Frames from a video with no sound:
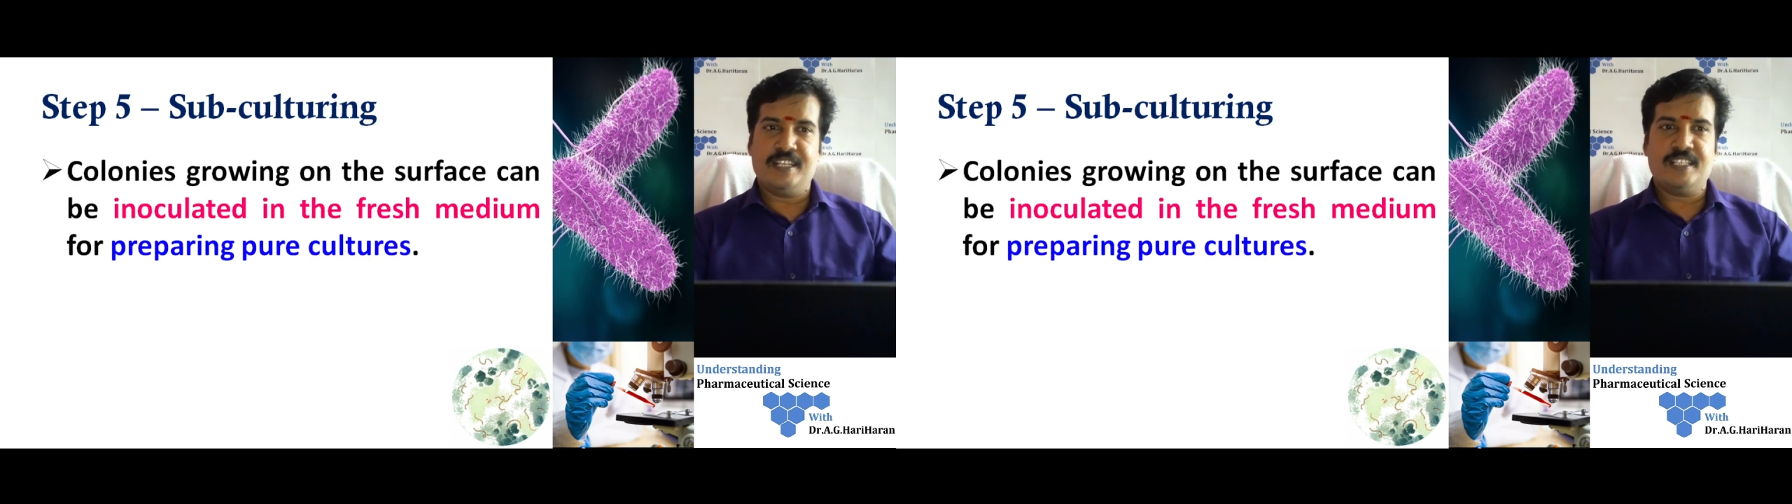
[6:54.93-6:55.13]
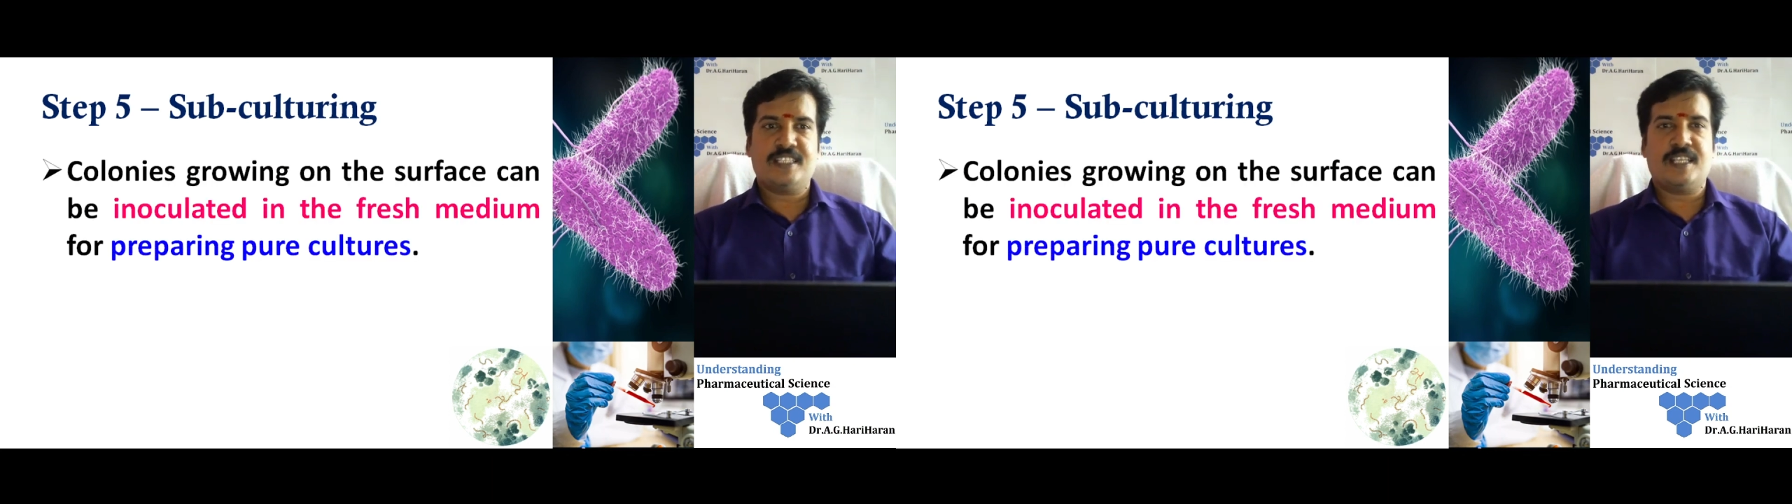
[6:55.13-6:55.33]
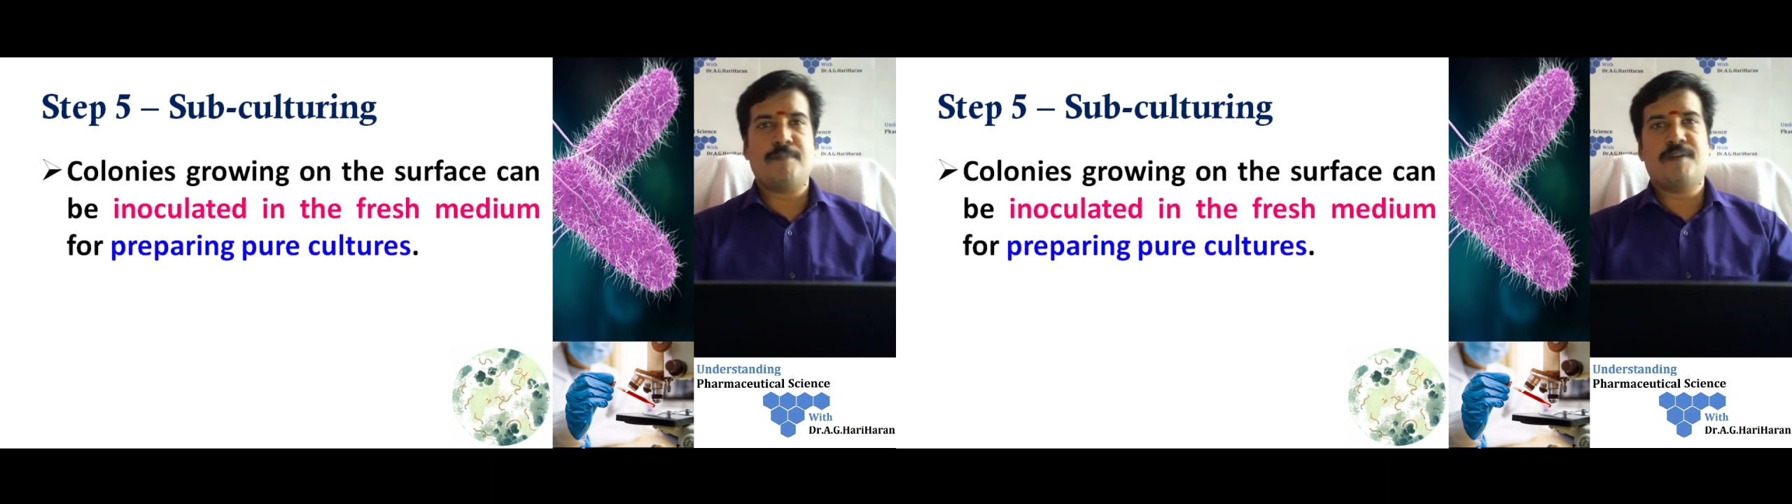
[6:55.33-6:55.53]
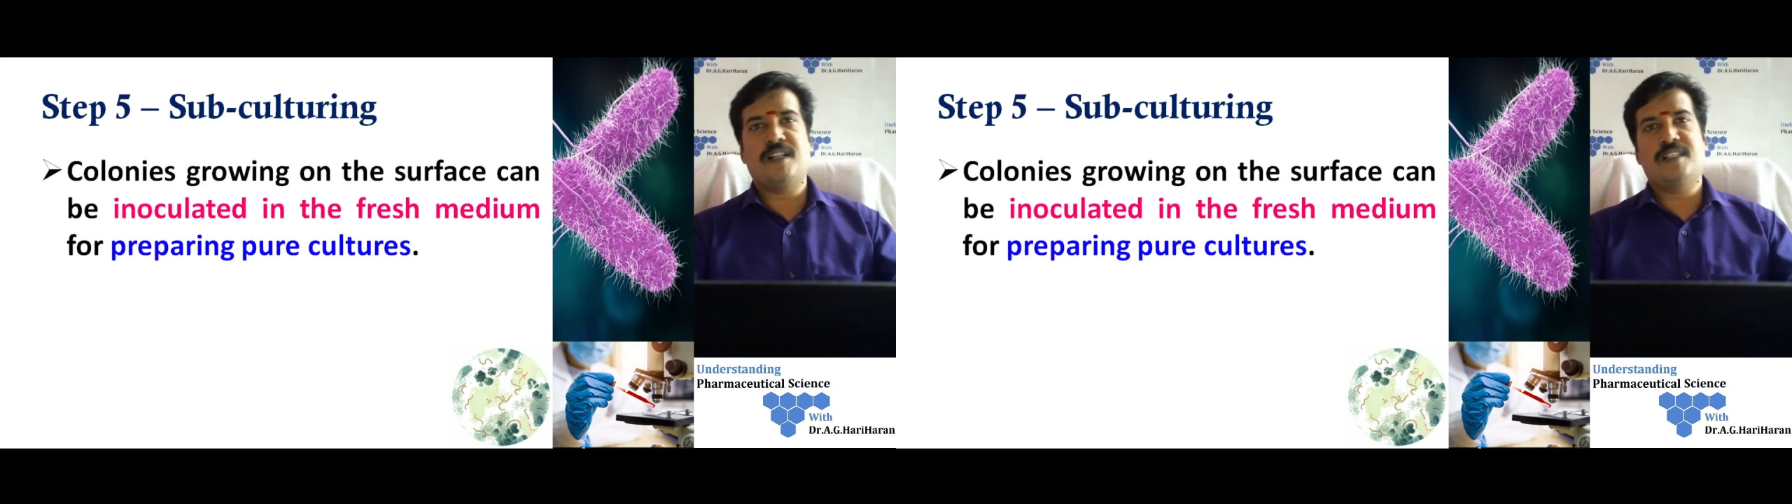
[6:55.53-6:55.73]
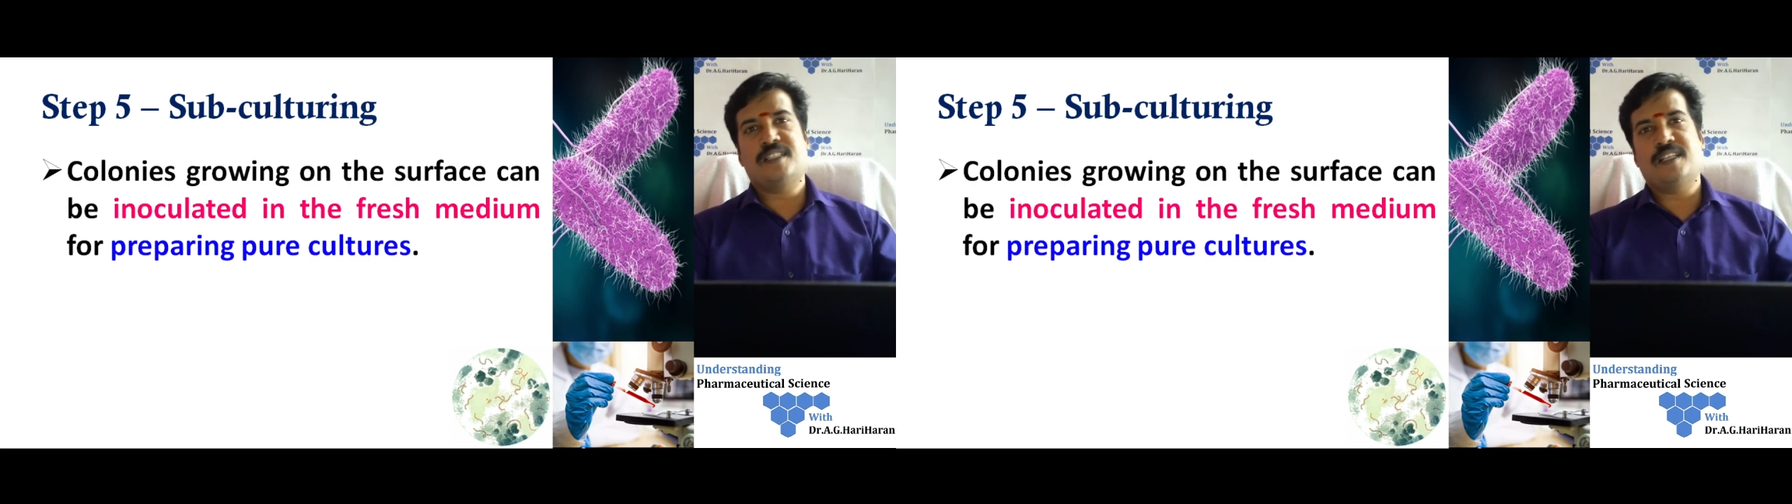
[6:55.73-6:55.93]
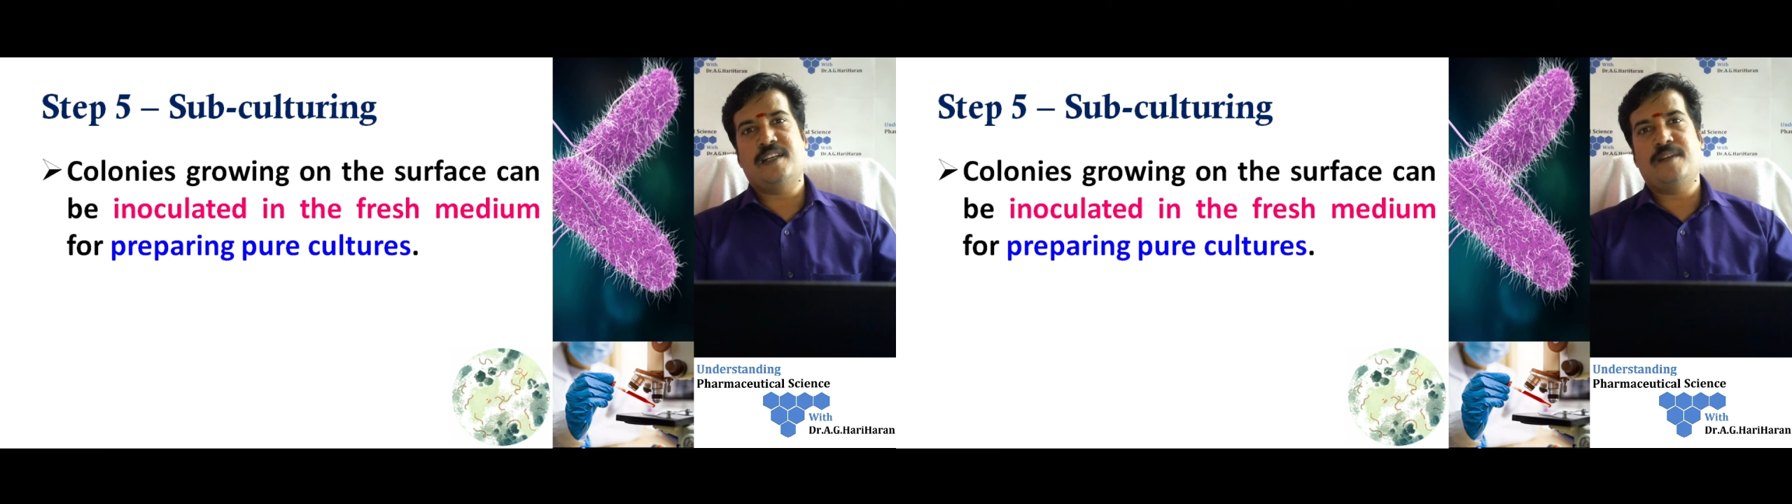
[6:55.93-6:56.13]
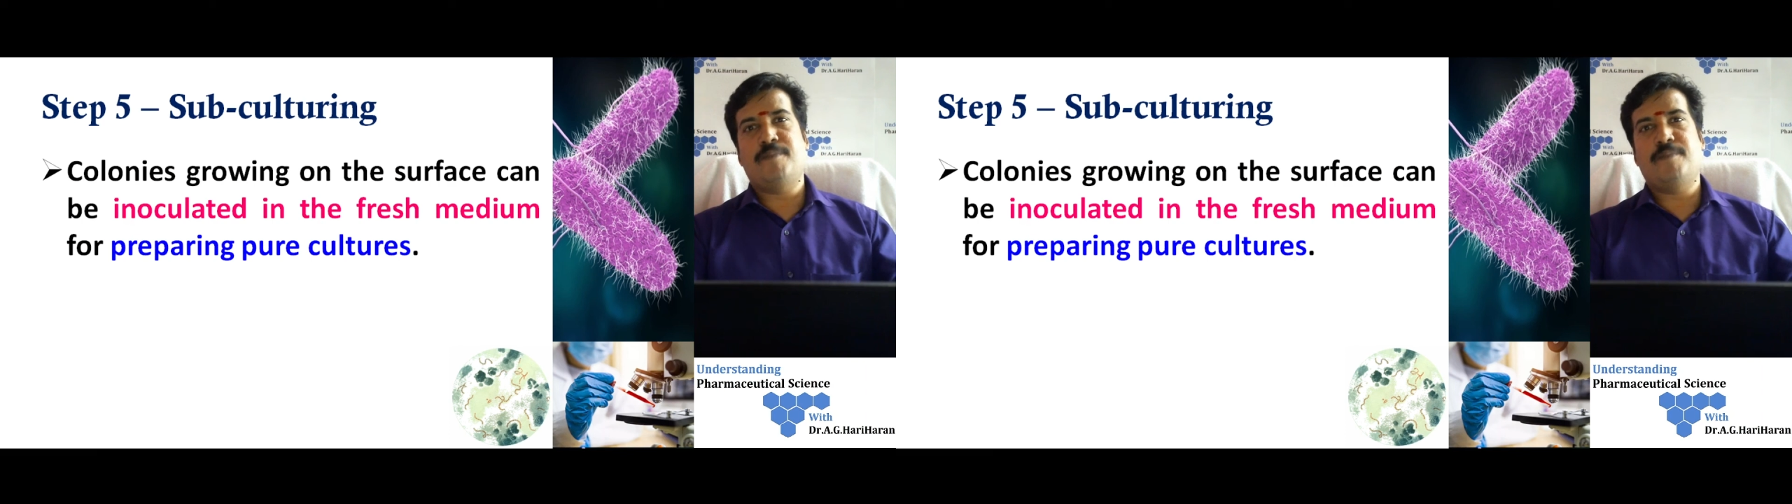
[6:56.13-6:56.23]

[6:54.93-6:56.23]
is subcultured